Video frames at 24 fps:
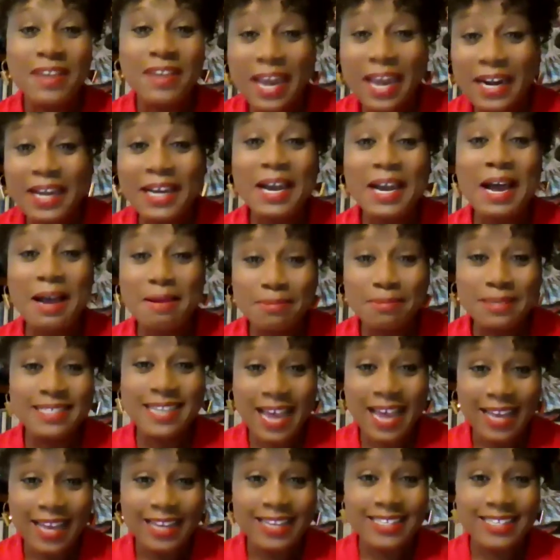you got to
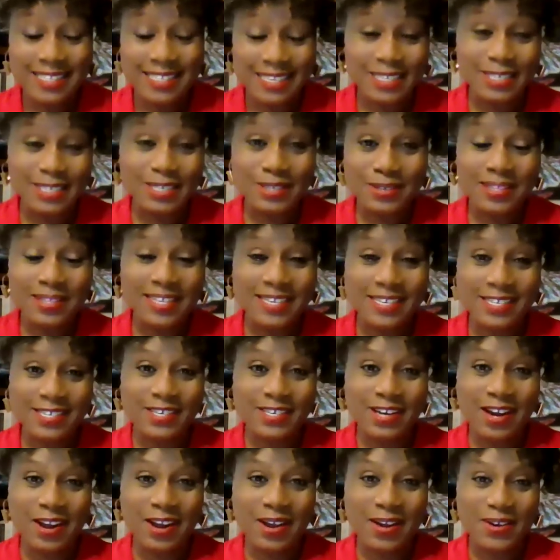come to Dallas and do
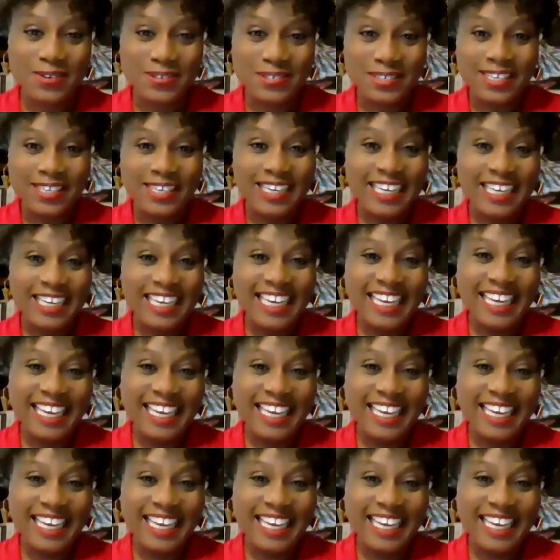this show.